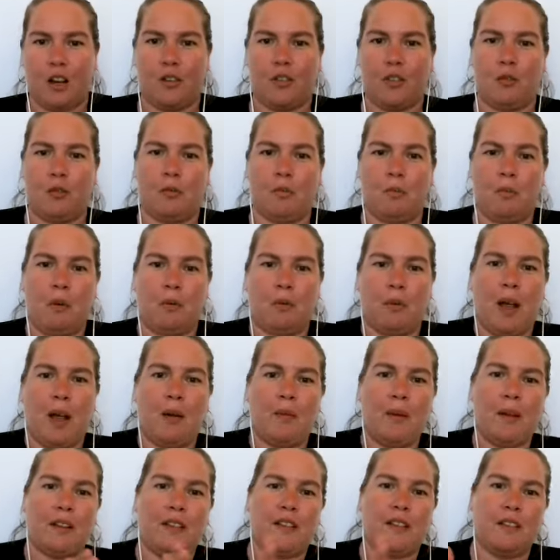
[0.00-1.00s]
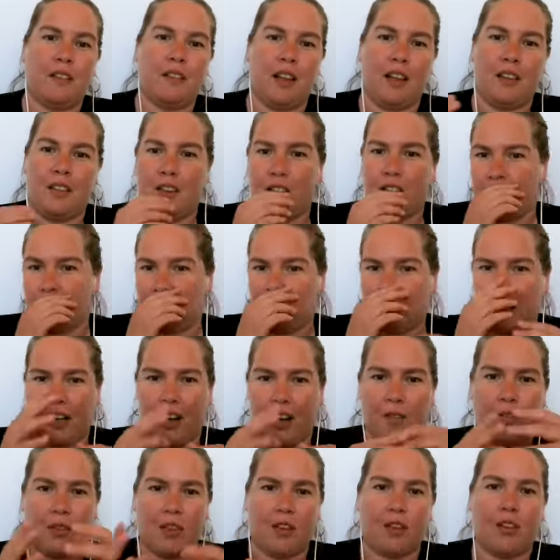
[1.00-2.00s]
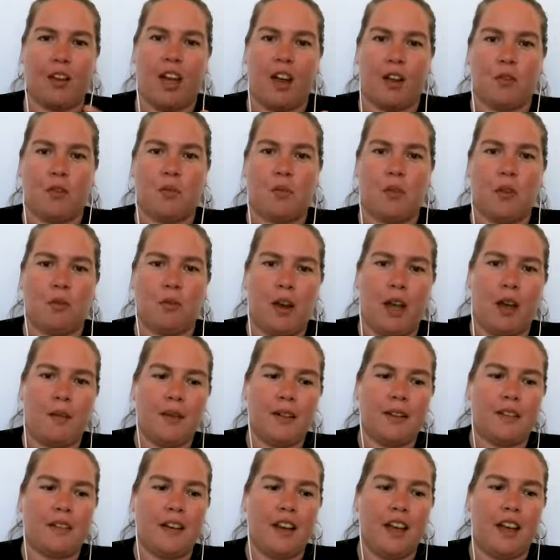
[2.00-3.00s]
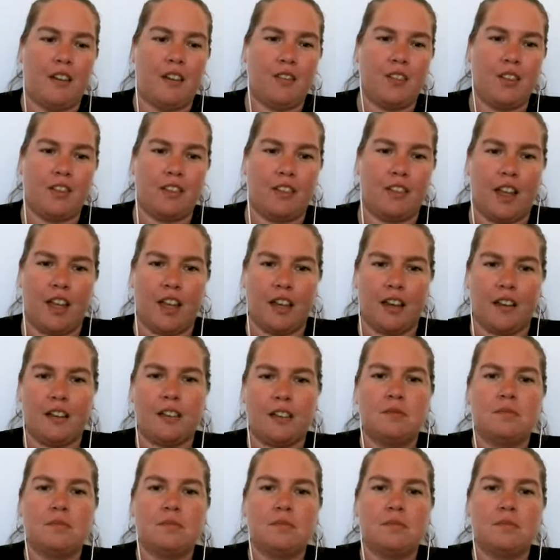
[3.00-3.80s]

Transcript: So, but rabbits, and they'll just get on with their lives. So rabbits can have this like,